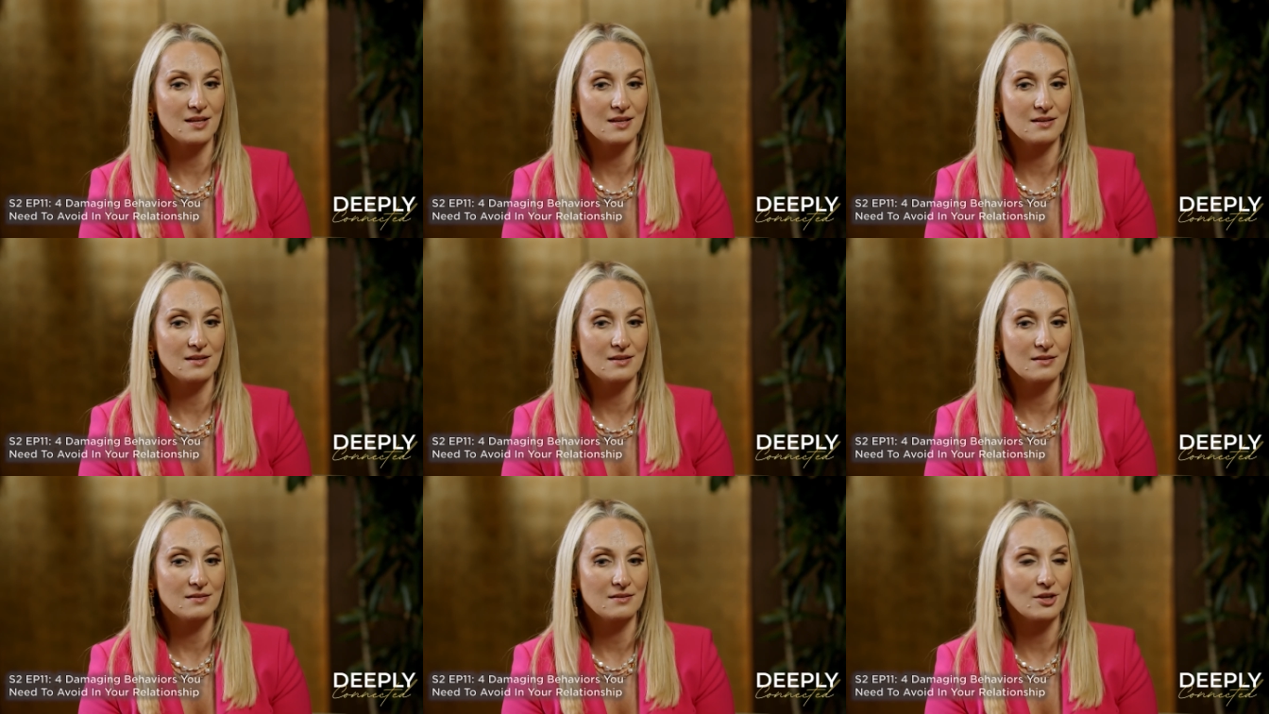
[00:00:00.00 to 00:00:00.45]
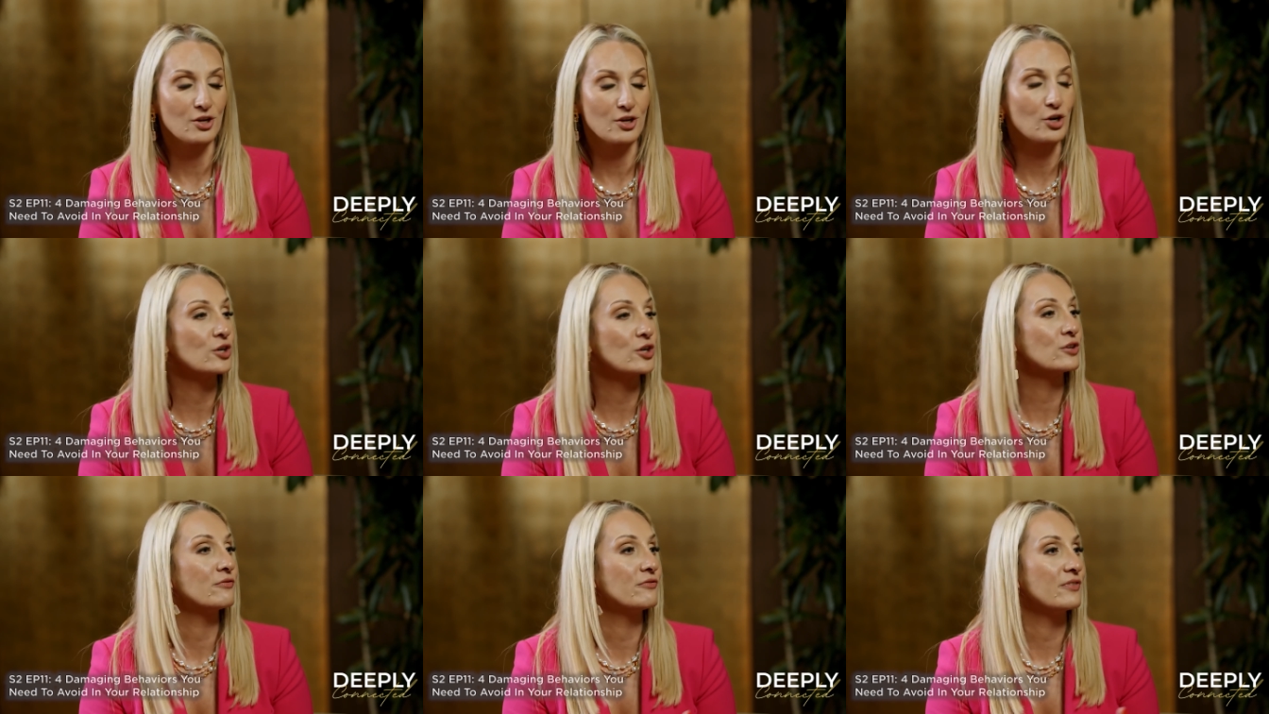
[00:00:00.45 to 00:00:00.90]
and
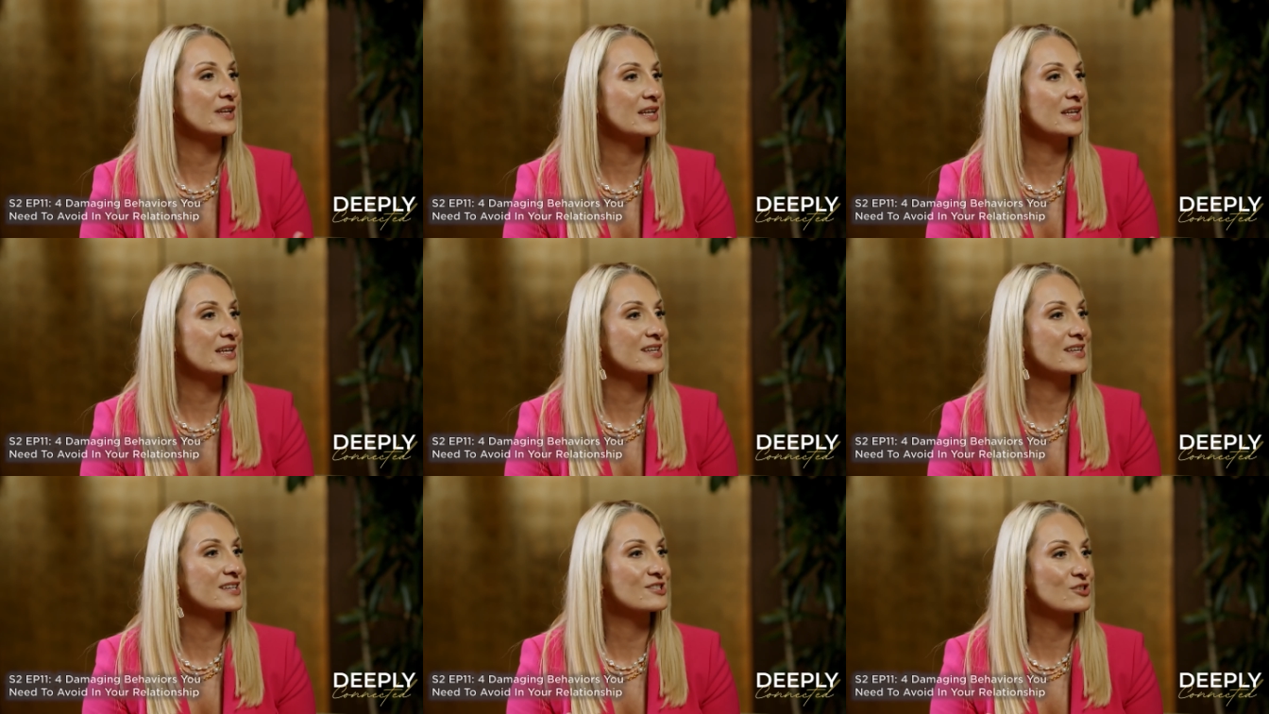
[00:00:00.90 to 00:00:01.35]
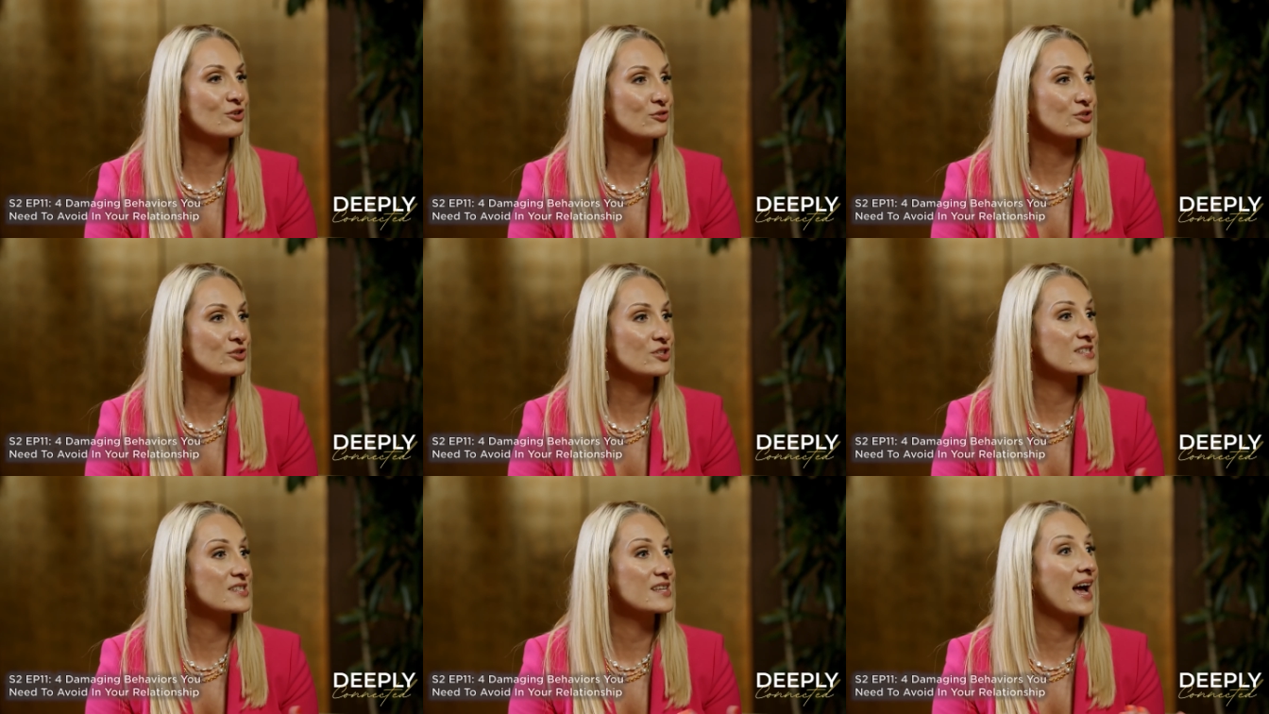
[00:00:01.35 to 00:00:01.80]
the hurt feelings
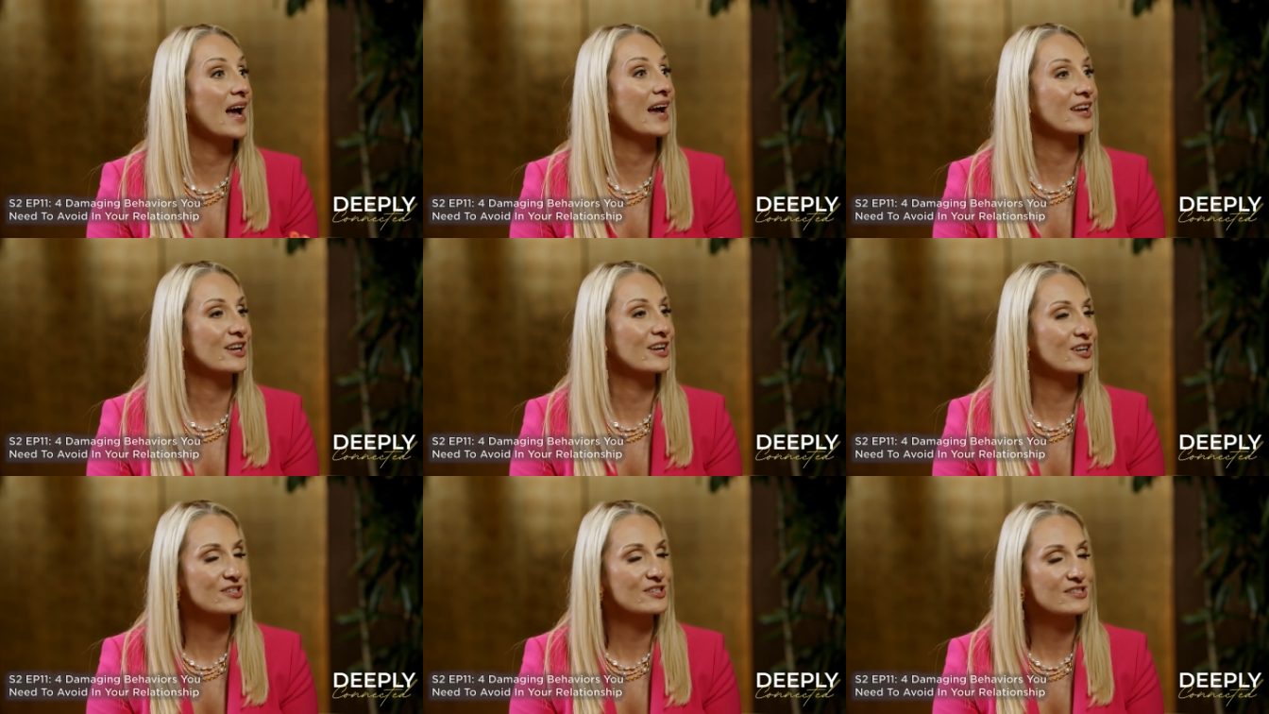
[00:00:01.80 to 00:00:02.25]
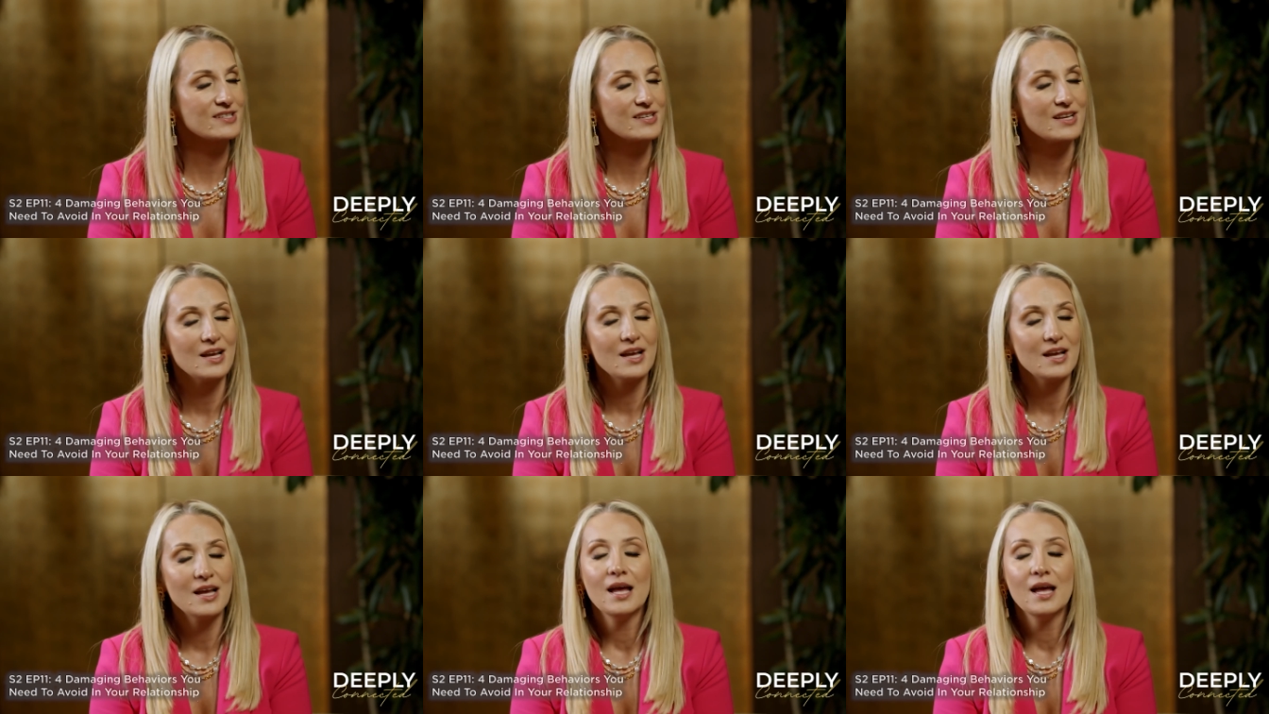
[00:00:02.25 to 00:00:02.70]
or
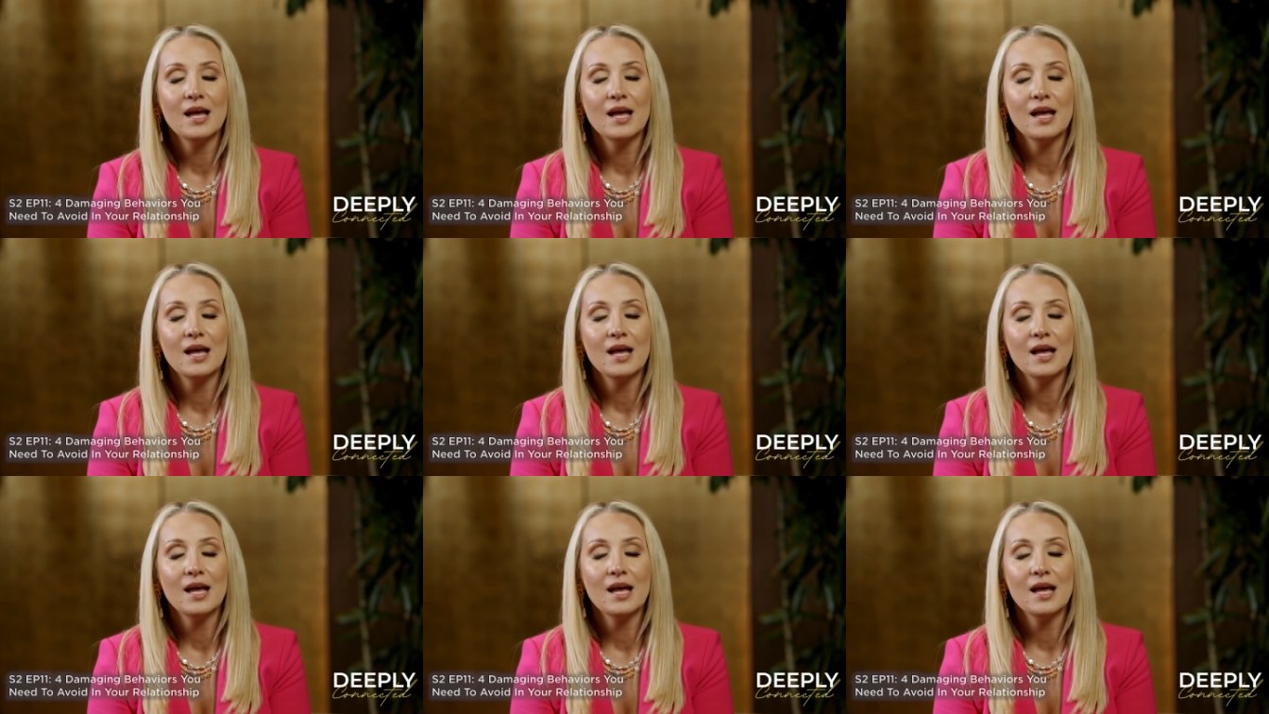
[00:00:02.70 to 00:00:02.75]
desires.